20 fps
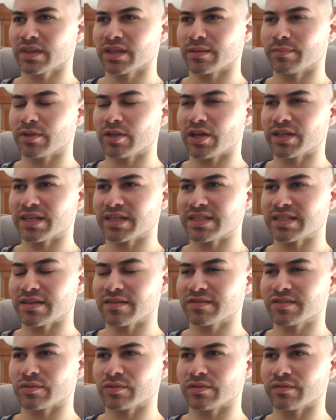the blind and
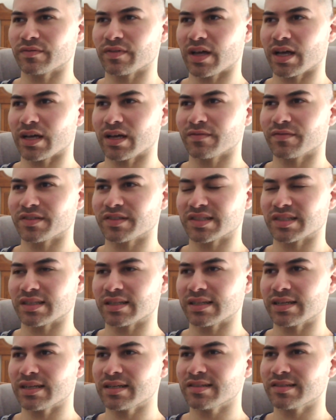deaf sort of uh,
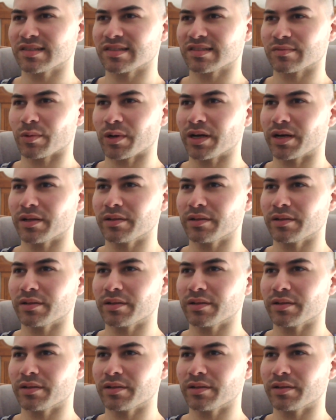facilities as